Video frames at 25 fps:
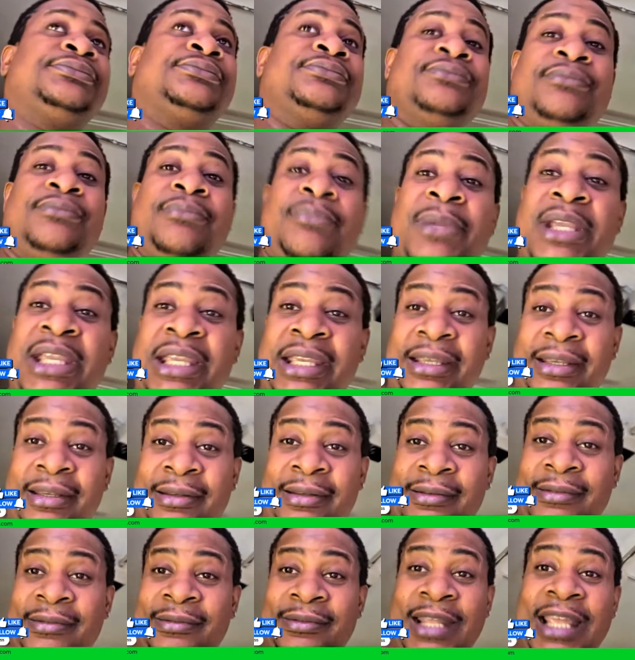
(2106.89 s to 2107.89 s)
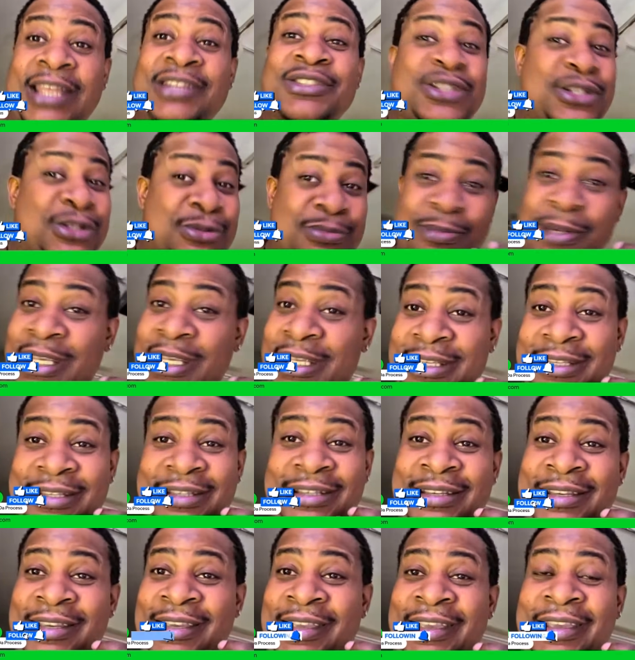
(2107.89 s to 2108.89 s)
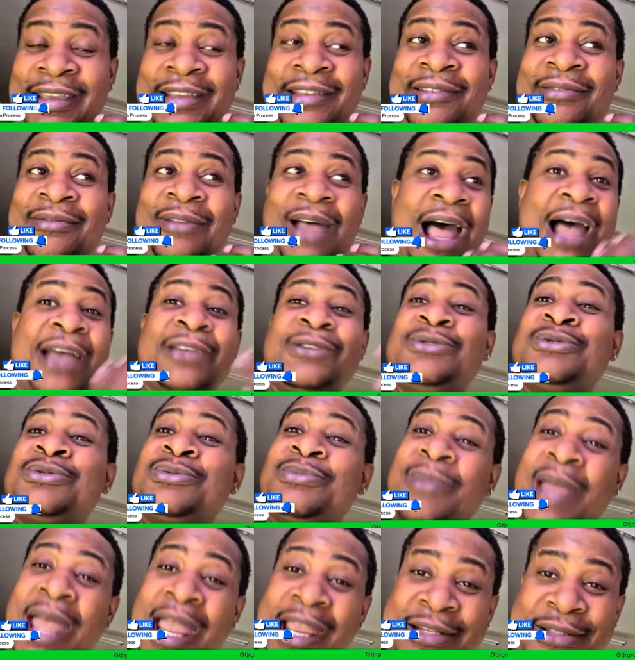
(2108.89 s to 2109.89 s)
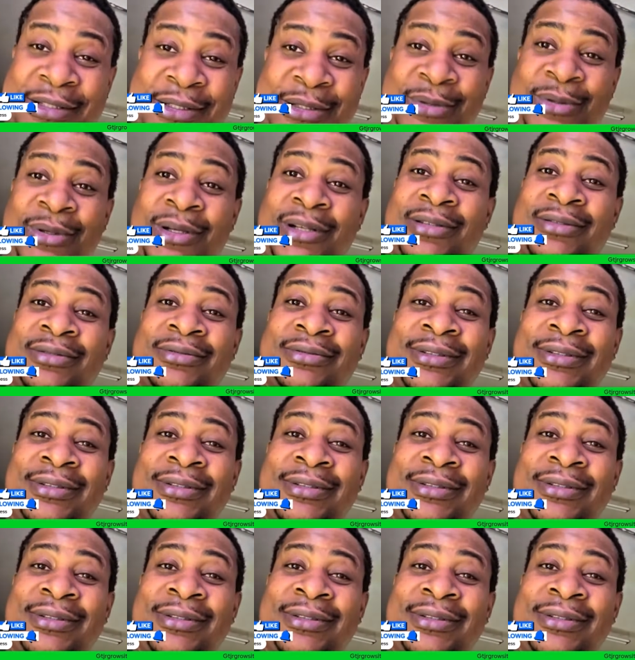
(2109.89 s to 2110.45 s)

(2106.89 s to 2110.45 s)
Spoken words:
Me, that's just me. I use Maxigrow.